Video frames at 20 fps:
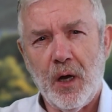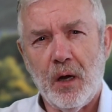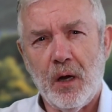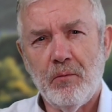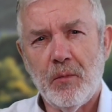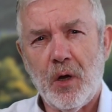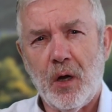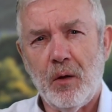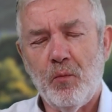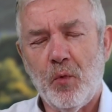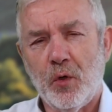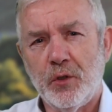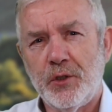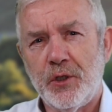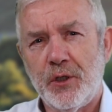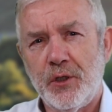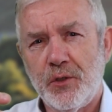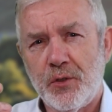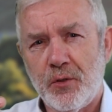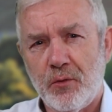I'm
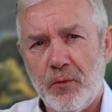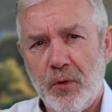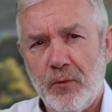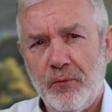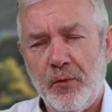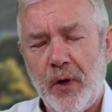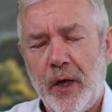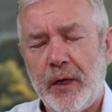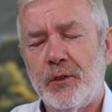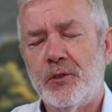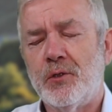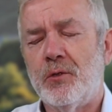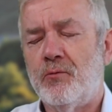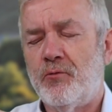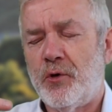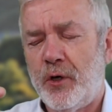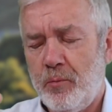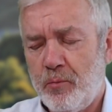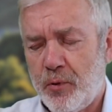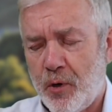wanting to reflect and
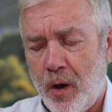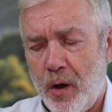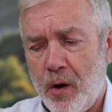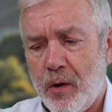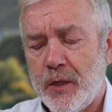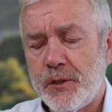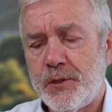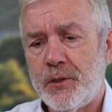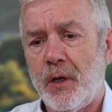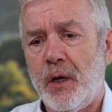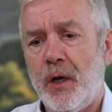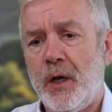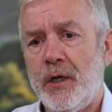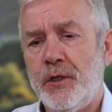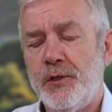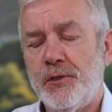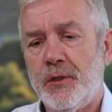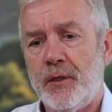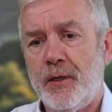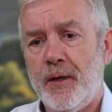
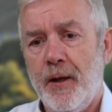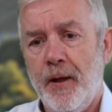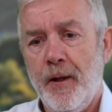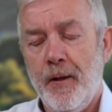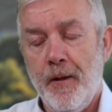reprioritize and,